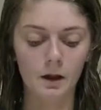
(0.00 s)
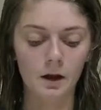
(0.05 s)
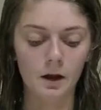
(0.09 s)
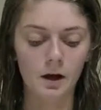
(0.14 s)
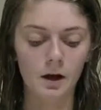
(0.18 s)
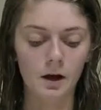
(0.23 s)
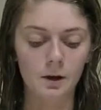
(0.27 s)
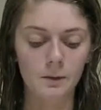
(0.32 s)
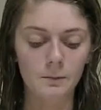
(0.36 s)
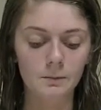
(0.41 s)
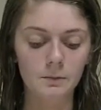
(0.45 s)

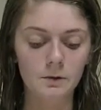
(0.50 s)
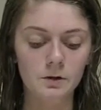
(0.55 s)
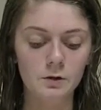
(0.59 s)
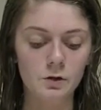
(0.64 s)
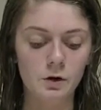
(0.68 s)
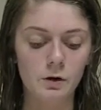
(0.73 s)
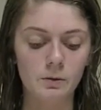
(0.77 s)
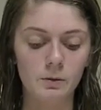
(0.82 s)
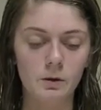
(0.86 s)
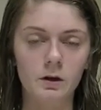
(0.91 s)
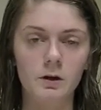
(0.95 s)
And
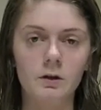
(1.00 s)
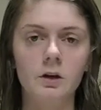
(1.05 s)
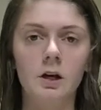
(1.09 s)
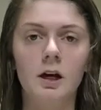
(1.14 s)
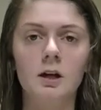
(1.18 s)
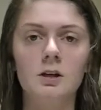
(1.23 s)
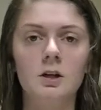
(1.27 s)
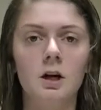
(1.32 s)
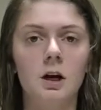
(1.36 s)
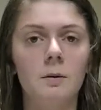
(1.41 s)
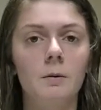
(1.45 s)
so I'm going to
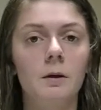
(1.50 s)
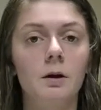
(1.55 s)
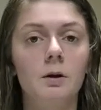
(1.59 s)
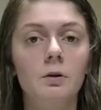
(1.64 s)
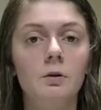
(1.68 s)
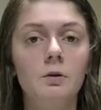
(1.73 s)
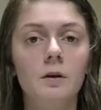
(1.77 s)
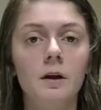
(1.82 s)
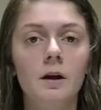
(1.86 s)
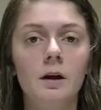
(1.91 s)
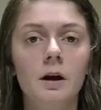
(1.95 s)
kind of talk about
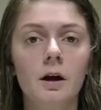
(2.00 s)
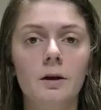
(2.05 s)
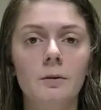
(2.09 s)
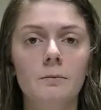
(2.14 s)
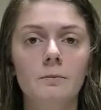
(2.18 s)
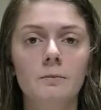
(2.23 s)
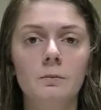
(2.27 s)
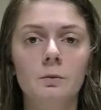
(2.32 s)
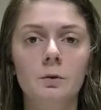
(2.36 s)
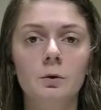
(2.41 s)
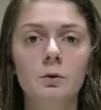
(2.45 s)

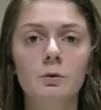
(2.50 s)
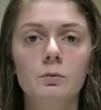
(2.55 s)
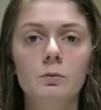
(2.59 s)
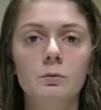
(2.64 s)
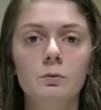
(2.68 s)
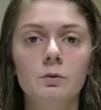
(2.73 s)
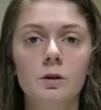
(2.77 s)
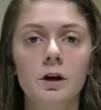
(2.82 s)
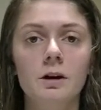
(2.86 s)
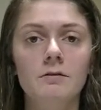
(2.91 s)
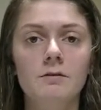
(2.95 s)
who
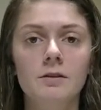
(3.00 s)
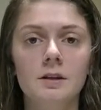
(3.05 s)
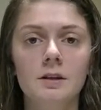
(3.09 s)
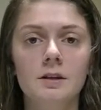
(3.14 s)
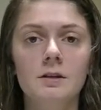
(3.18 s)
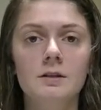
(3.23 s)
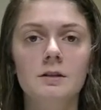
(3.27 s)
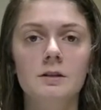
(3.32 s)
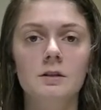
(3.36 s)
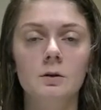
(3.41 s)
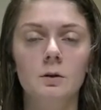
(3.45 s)
Dove
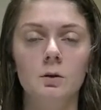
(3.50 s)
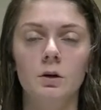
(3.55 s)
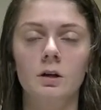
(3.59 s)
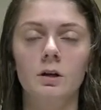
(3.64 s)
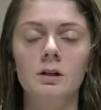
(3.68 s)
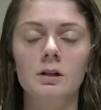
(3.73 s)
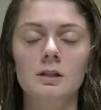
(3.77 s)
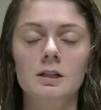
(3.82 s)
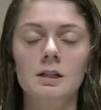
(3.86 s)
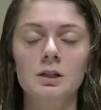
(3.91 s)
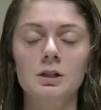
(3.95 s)
is, the
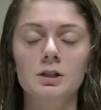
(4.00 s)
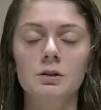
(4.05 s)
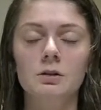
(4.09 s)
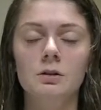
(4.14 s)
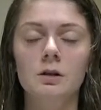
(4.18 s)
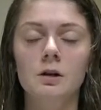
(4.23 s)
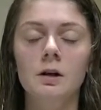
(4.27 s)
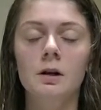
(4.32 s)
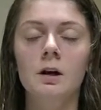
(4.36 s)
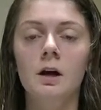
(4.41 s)
organization,